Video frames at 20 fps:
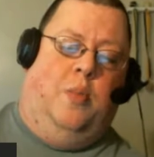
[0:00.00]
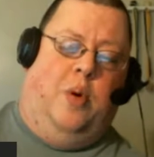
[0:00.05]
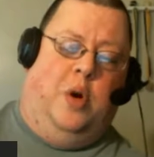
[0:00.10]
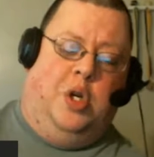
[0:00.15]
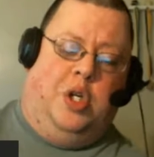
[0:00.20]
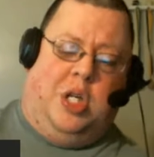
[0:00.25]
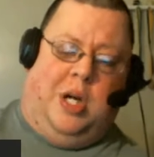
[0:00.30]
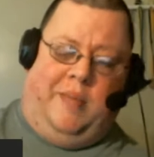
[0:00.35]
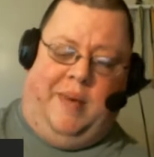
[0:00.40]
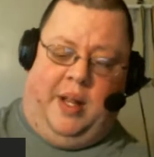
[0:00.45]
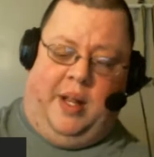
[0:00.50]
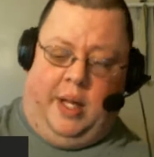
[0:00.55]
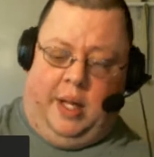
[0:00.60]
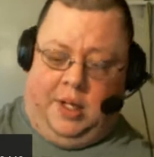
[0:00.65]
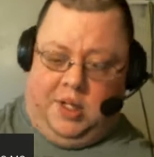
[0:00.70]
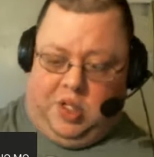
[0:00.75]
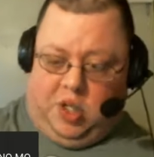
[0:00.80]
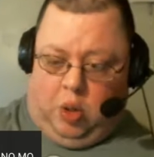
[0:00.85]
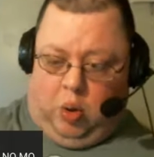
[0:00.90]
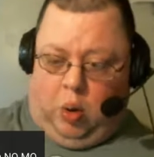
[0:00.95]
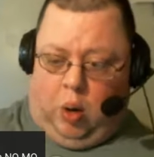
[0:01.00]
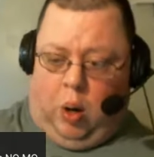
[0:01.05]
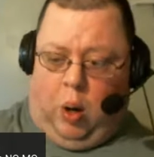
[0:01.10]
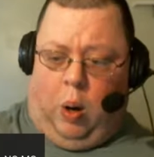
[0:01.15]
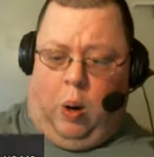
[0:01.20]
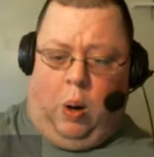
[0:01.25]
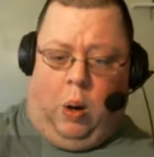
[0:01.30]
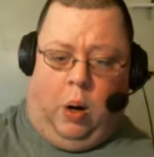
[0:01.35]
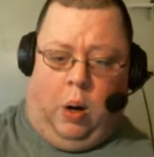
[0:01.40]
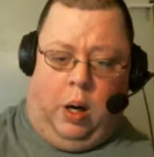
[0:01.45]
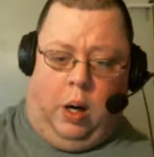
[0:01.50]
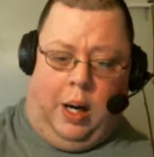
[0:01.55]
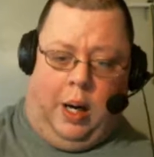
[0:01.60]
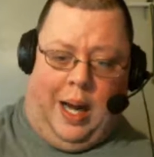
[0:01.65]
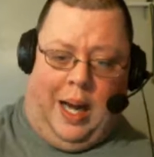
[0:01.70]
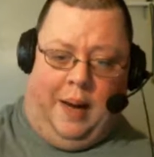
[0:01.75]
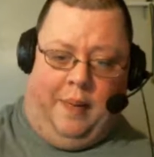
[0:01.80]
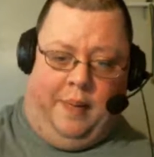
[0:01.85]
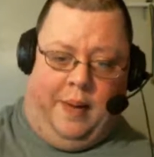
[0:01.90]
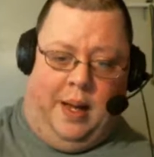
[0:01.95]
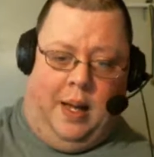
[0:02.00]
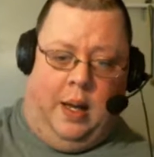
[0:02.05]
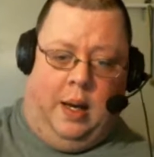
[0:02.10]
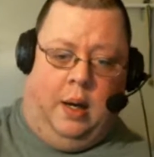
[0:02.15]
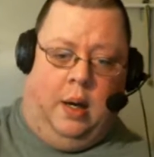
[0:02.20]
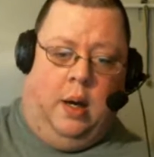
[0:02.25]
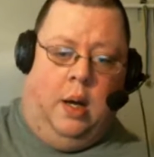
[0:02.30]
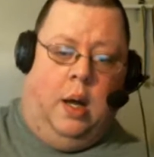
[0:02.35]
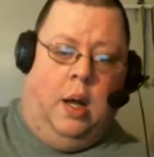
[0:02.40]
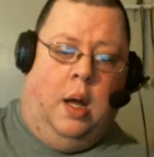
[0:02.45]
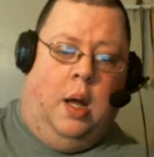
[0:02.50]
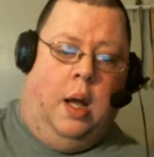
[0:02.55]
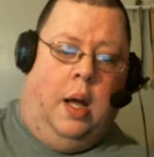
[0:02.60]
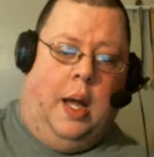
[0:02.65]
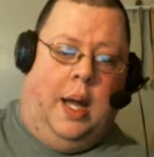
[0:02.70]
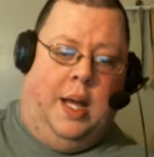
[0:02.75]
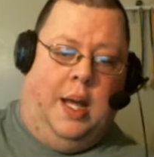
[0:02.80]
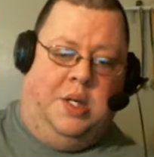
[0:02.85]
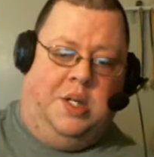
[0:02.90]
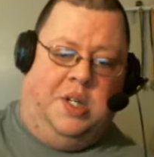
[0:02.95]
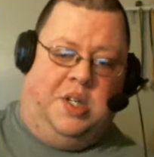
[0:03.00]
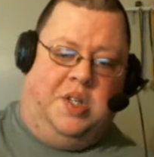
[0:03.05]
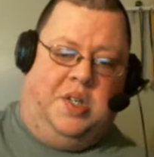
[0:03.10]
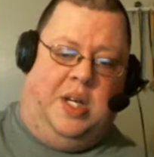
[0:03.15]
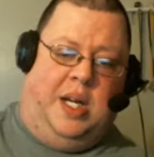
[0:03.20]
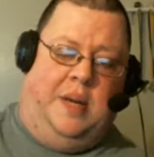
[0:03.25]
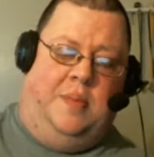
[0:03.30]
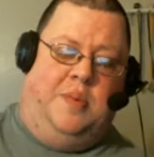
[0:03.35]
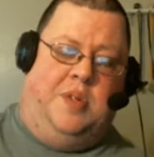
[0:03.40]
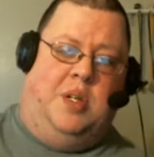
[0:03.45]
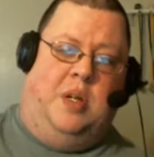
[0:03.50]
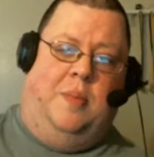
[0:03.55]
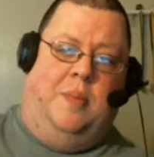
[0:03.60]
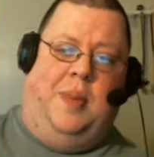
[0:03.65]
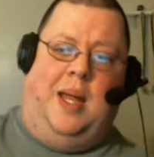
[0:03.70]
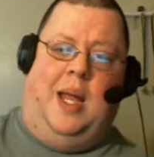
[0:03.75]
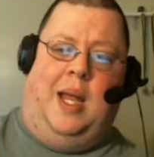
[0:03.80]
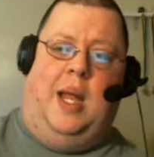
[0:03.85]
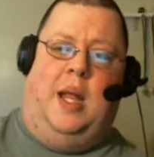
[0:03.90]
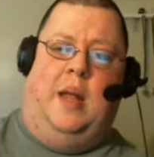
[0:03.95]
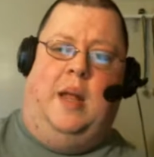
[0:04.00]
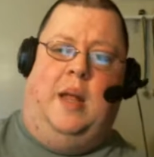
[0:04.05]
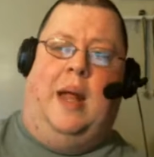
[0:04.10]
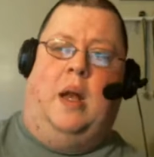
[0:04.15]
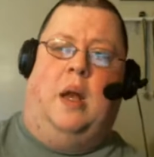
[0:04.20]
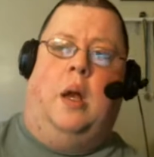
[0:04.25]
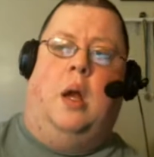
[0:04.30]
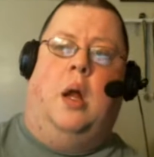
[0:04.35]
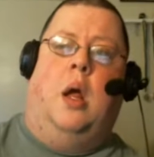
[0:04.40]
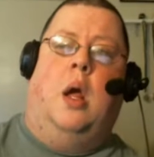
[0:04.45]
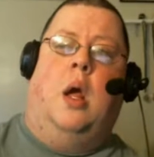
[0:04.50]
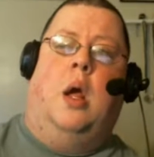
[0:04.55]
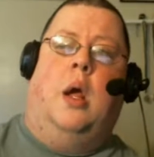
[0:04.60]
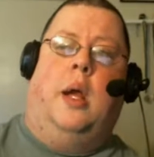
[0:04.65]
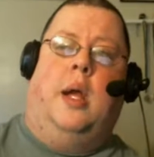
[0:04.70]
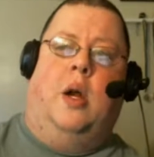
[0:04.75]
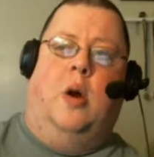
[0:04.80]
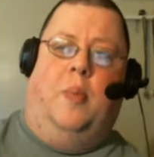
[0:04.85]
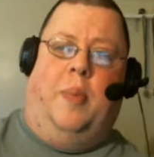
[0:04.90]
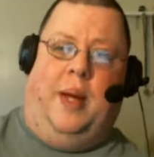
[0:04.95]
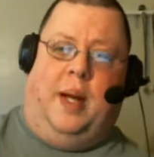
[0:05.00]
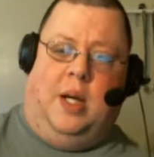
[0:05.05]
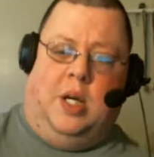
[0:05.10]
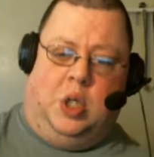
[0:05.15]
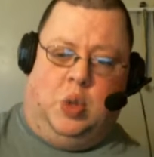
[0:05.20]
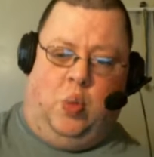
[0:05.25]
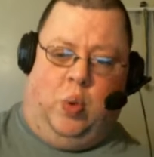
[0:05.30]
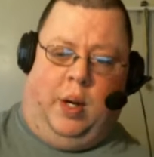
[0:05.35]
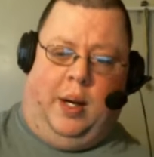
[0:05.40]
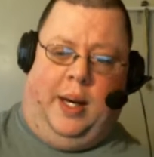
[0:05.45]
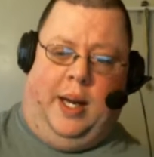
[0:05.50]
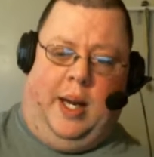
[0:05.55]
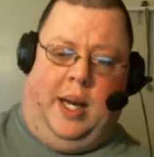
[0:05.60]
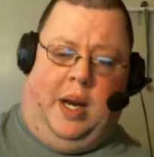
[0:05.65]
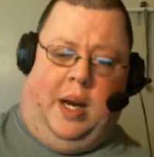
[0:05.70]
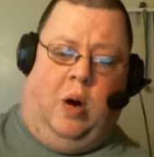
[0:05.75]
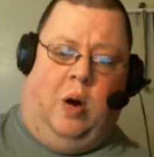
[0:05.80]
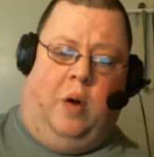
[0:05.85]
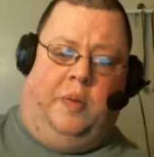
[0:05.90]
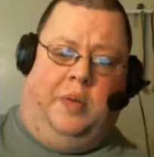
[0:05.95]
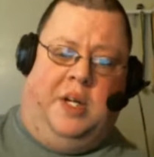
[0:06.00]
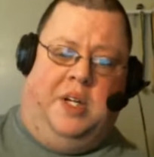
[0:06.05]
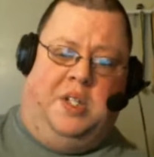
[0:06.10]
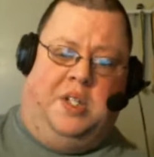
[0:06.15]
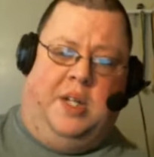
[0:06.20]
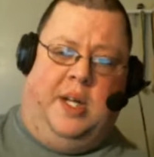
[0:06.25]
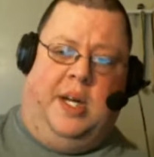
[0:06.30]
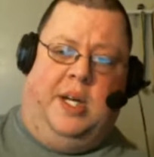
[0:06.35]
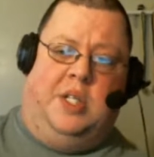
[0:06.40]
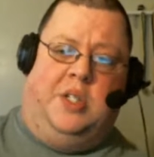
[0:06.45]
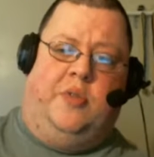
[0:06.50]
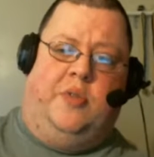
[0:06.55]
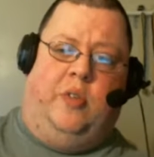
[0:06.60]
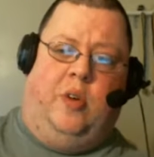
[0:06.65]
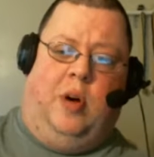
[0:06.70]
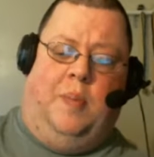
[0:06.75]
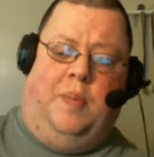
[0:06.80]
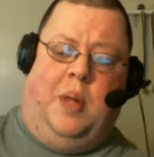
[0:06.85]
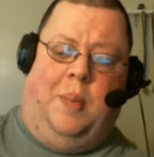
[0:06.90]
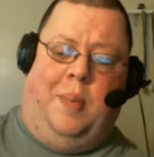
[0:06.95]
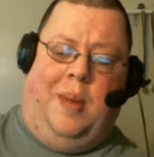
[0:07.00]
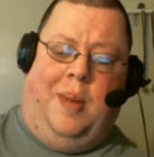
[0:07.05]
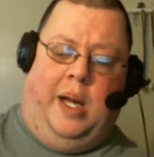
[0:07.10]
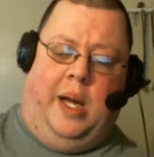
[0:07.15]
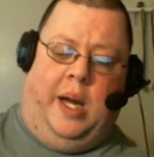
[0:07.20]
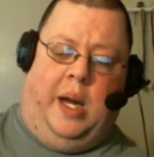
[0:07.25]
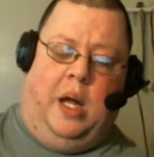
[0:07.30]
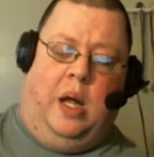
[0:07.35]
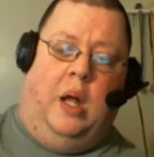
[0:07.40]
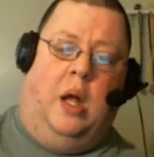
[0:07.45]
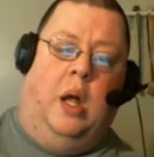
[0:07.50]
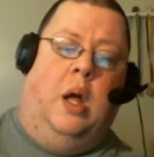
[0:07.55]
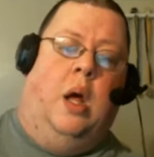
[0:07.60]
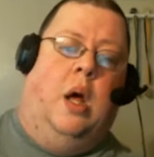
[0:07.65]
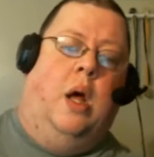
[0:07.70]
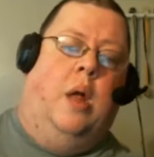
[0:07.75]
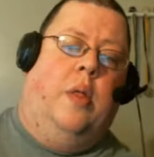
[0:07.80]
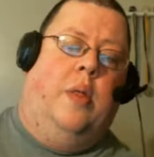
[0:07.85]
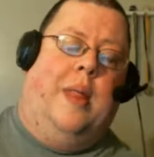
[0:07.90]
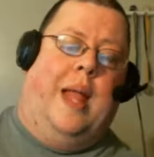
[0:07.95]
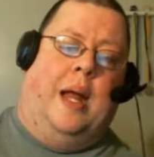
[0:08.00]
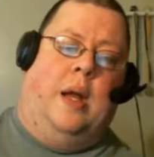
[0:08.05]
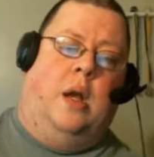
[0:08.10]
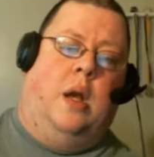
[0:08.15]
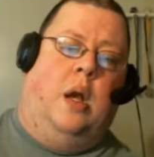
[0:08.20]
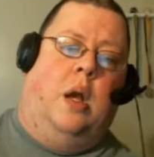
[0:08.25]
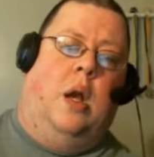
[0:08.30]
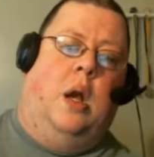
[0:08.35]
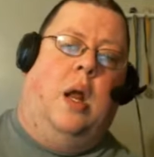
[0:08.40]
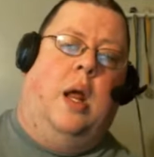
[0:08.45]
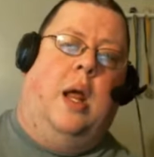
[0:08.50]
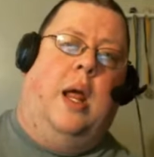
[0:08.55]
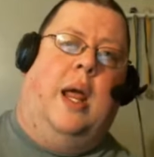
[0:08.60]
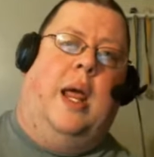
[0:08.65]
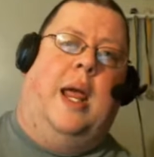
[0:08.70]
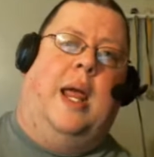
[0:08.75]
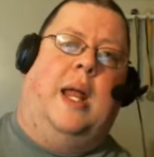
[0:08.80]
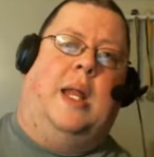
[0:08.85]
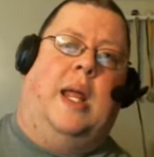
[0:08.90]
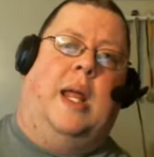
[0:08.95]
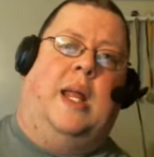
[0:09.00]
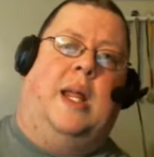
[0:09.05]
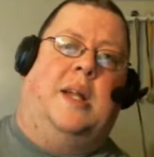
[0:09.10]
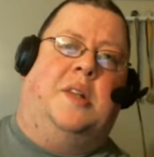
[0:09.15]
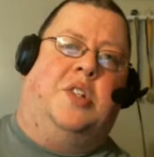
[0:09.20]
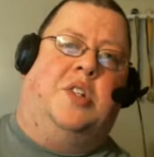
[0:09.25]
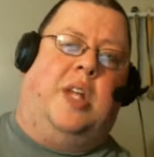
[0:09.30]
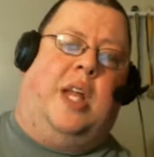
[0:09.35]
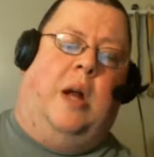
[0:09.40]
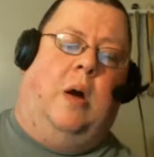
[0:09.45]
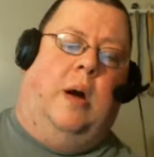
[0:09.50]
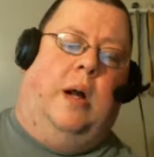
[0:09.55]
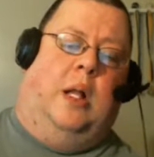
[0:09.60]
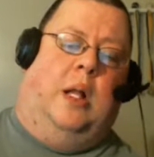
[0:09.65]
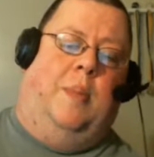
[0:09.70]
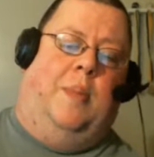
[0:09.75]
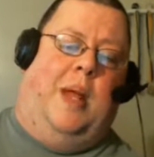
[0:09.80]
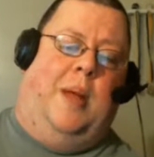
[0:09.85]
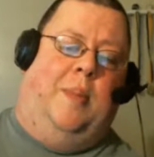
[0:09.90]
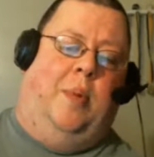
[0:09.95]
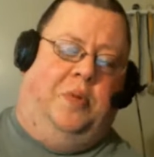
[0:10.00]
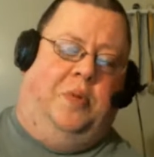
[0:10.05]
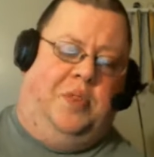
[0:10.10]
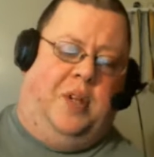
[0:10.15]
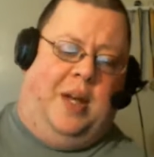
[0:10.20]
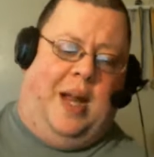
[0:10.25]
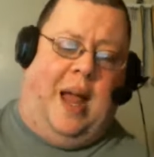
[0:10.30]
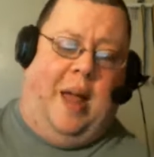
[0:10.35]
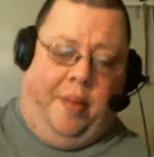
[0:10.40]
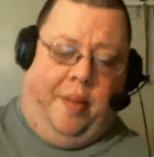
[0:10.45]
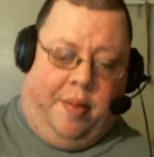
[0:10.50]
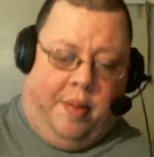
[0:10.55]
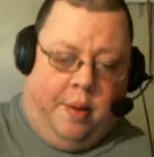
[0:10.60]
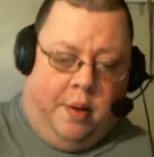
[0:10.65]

push everything so hard, and then it just seems to be that, because we're getting all these things from the media, that it's scaring the people to death.